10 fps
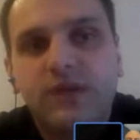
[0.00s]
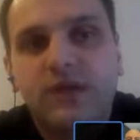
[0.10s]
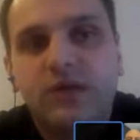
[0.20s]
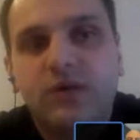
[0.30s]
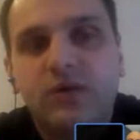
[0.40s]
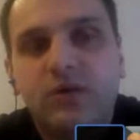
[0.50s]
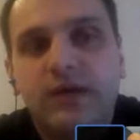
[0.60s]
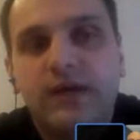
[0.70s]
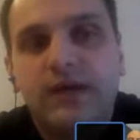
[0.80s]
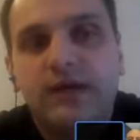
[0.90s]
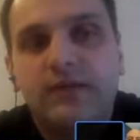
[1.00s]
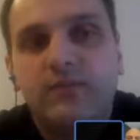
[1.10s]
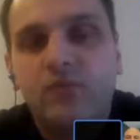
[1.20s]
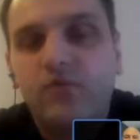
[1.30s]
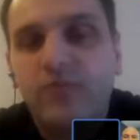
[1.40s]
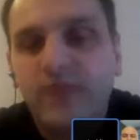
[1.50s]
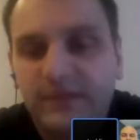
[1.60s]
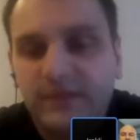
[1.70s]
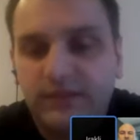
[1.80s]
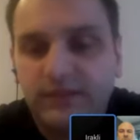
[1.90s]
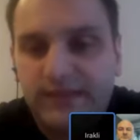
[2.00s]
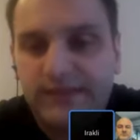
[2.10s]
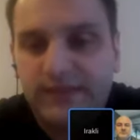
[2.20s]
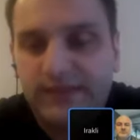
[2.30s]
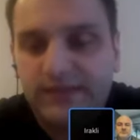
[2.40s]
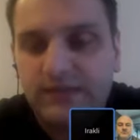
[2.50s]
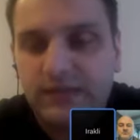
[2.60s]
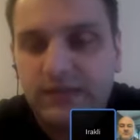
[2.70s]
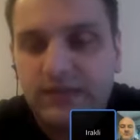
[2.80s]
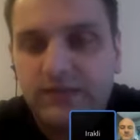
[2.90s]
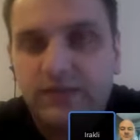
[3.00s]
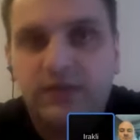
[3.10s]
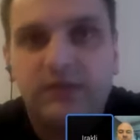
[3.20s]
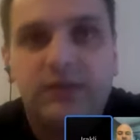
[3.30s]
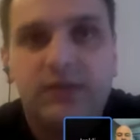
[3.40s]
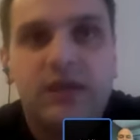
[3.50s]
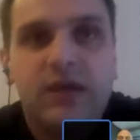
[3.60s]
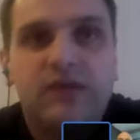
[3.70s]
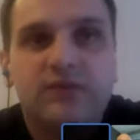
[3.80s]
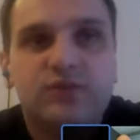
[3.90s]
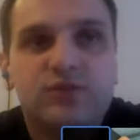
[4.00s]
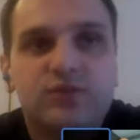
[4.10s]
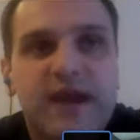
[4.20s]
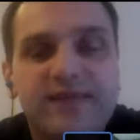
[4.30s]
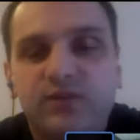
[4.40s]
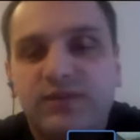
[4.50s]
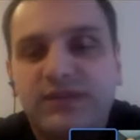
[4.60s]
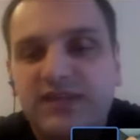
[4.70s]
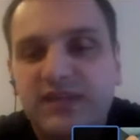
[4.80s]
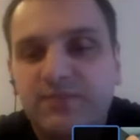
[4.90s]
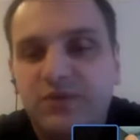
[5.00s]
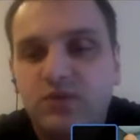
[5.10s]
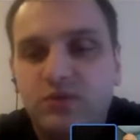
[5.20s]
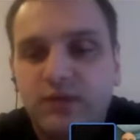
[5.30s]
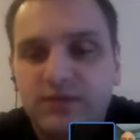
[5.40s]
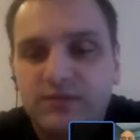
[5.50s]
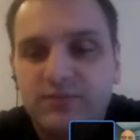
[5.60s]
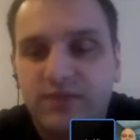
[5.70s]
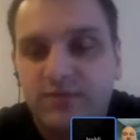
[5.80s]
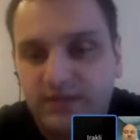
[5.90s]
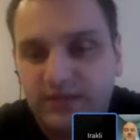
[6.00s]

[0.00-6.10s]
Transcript: whole movement in the linked data community to try to keep URLs permanent,